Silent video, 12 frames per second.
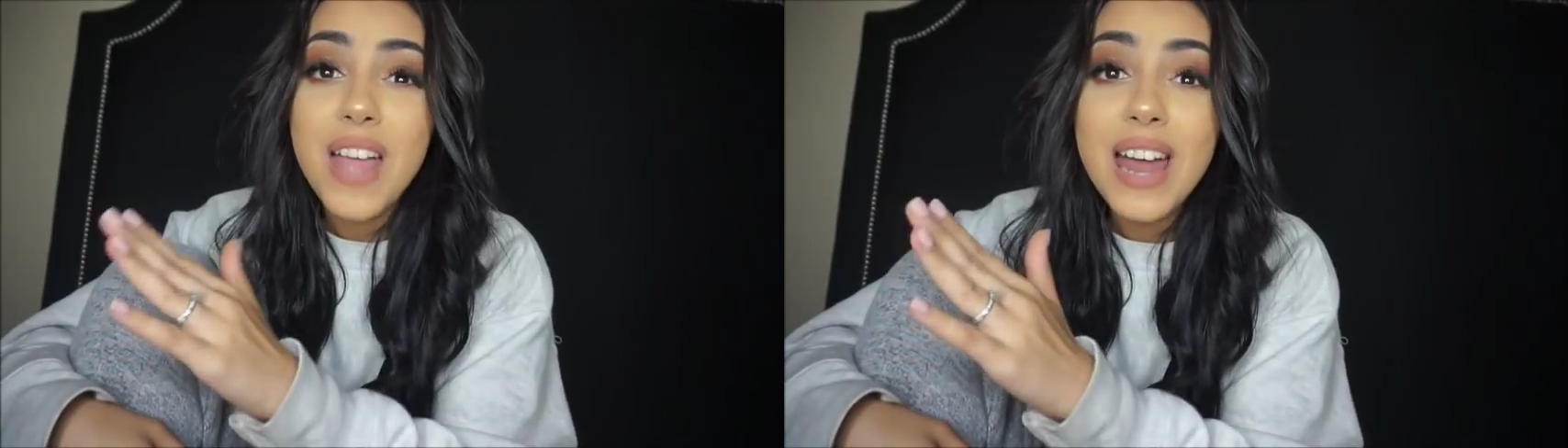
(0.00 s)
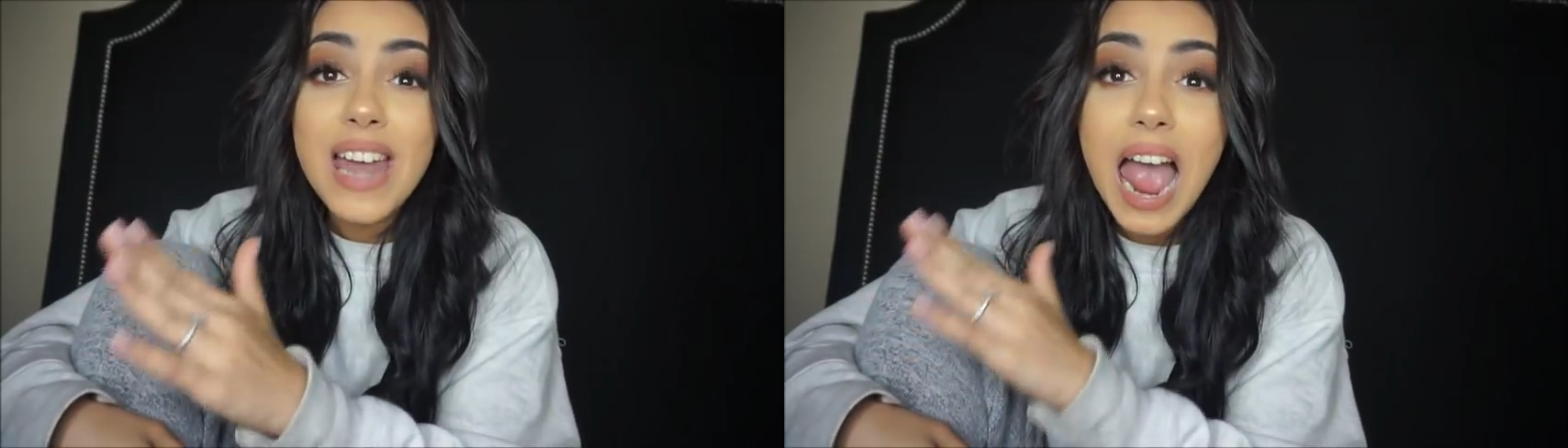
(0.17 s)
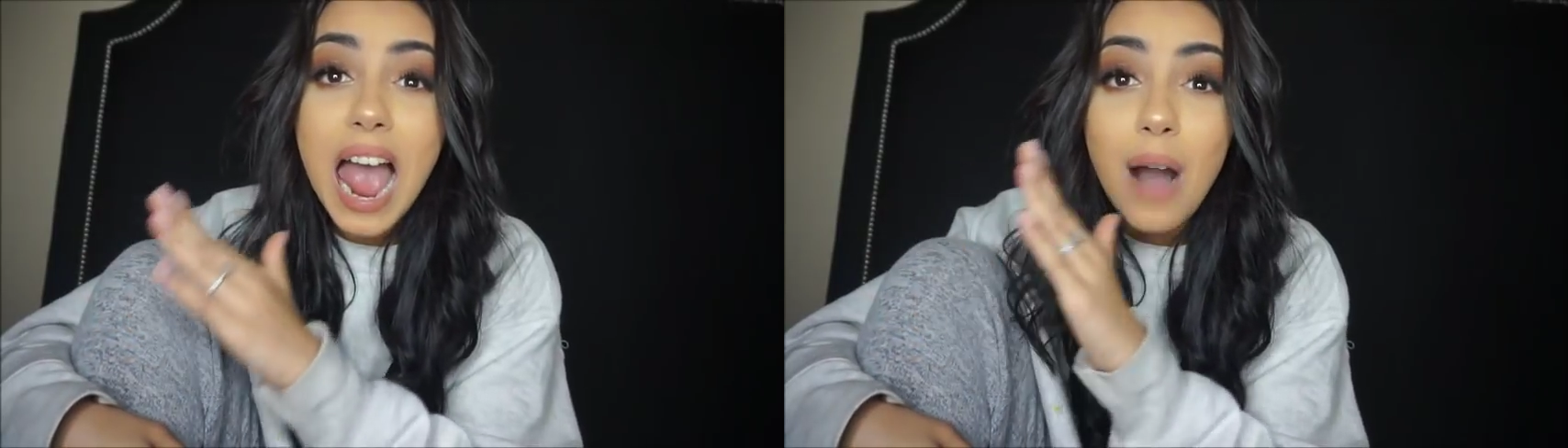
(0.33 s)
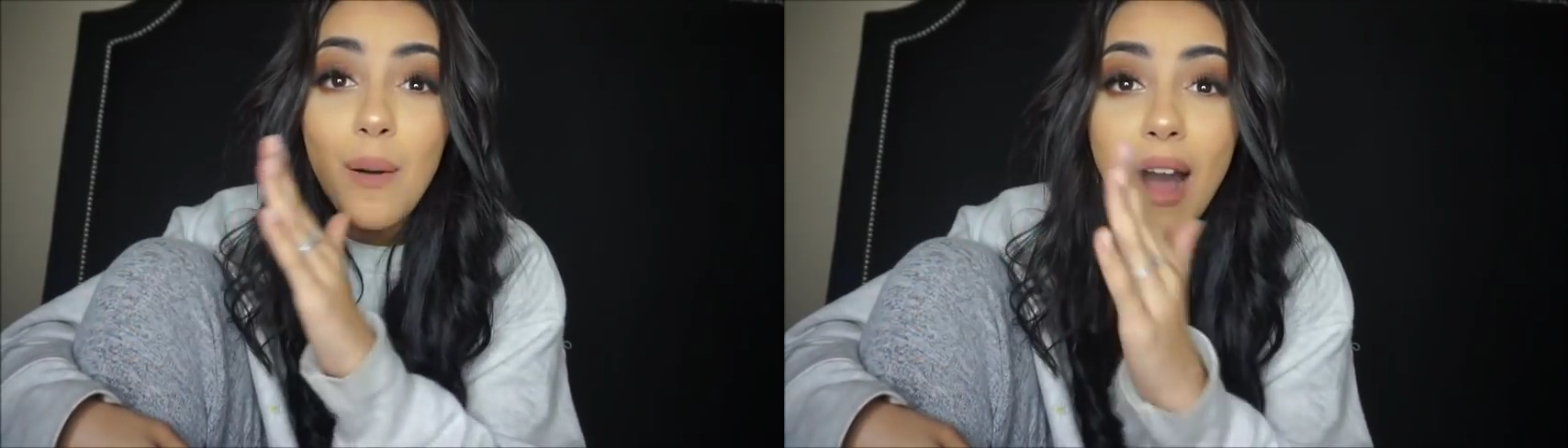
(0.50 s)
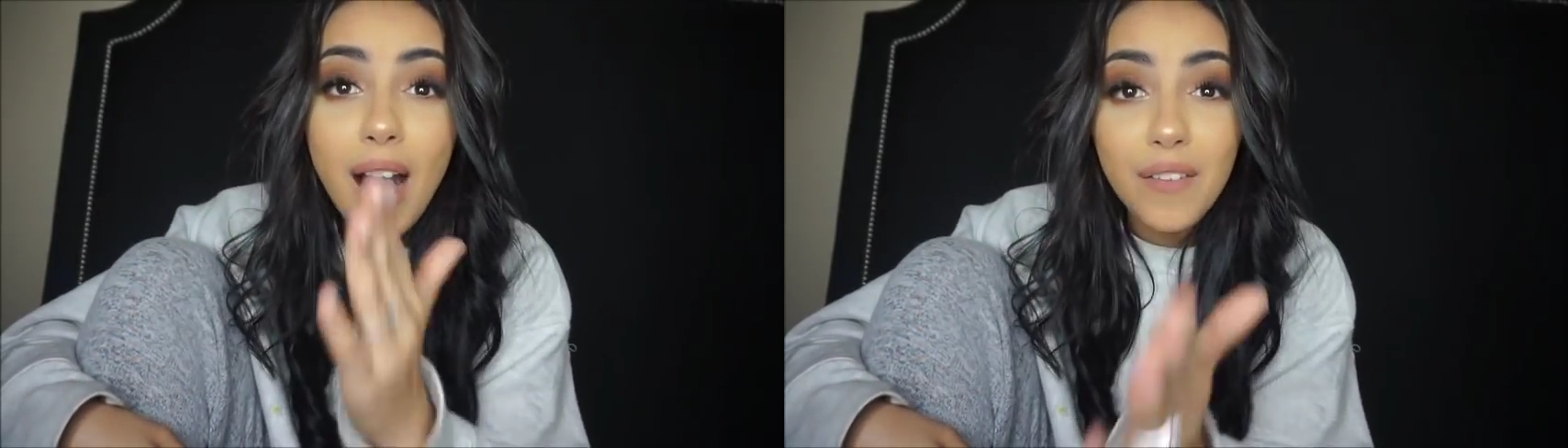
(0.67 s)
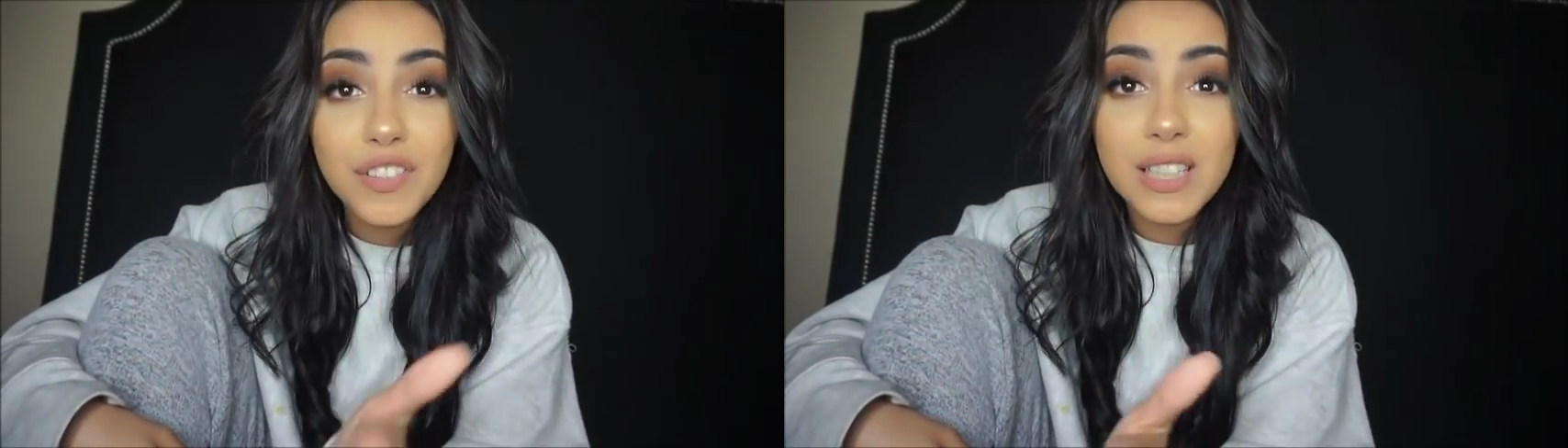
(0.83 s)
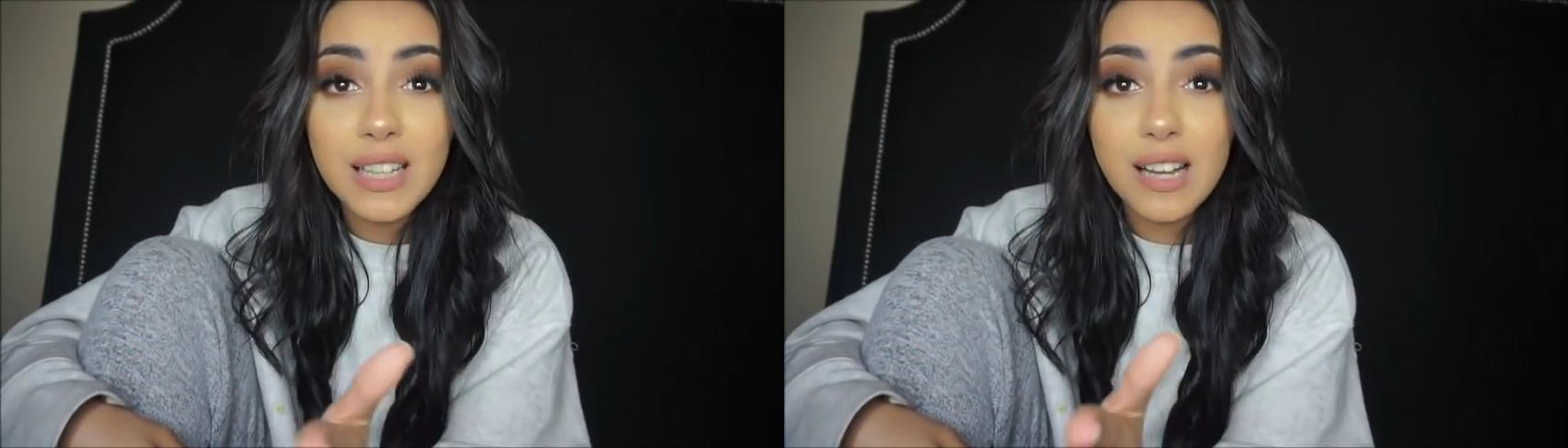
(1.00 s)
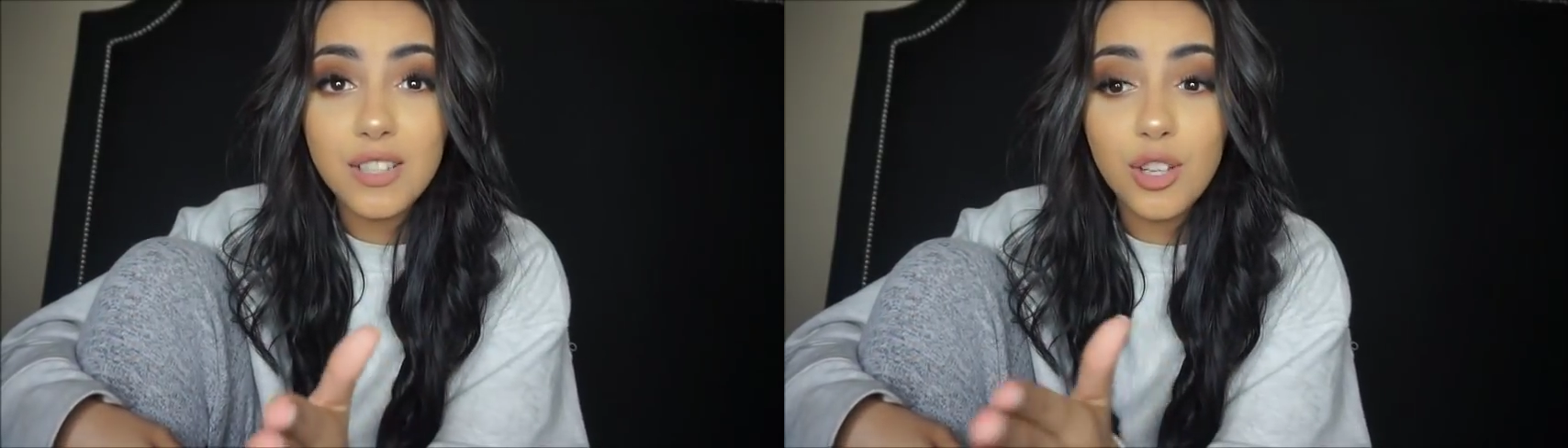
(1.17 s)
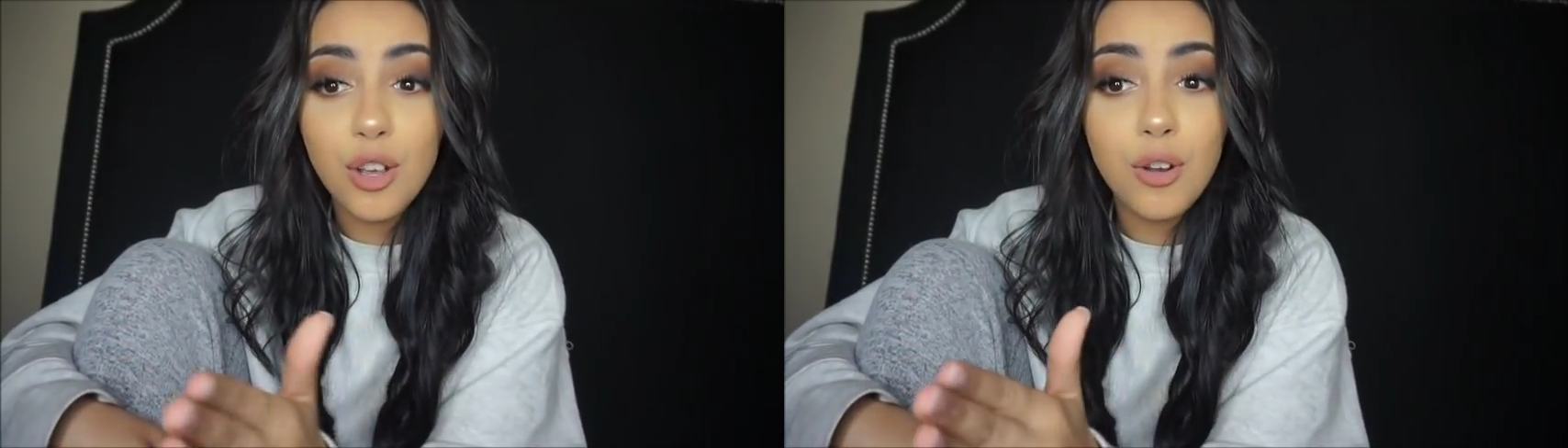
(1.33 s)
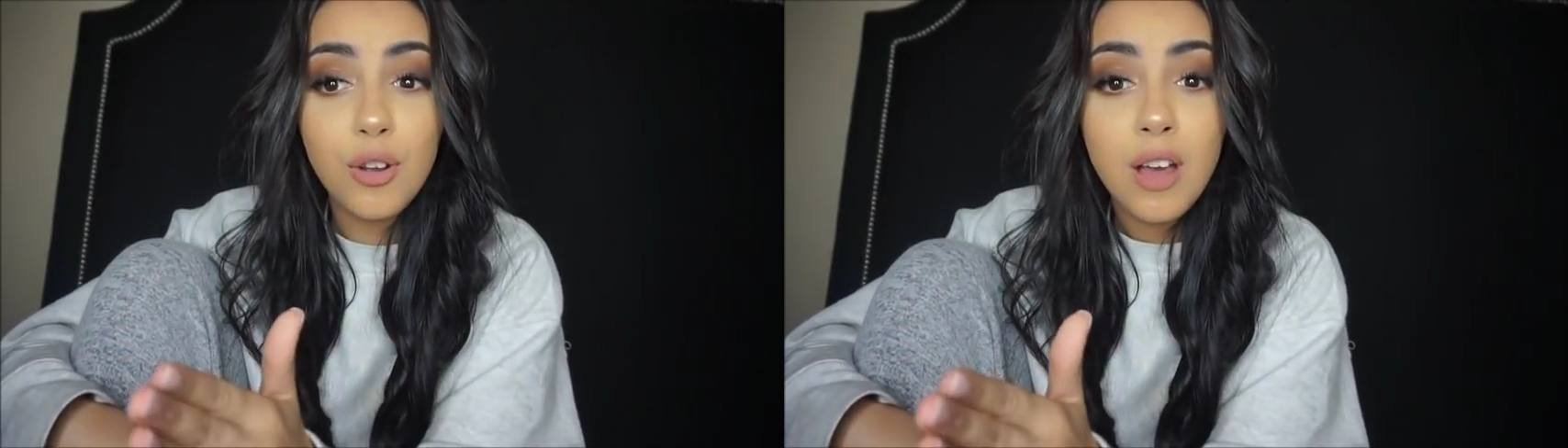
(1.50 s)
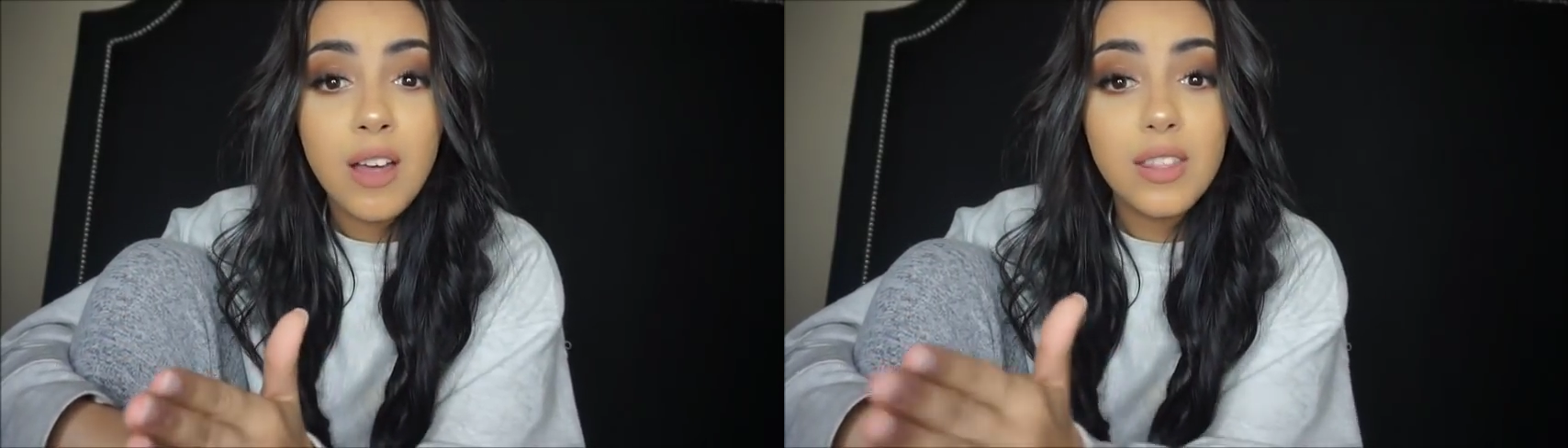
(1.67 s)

An hour after that, so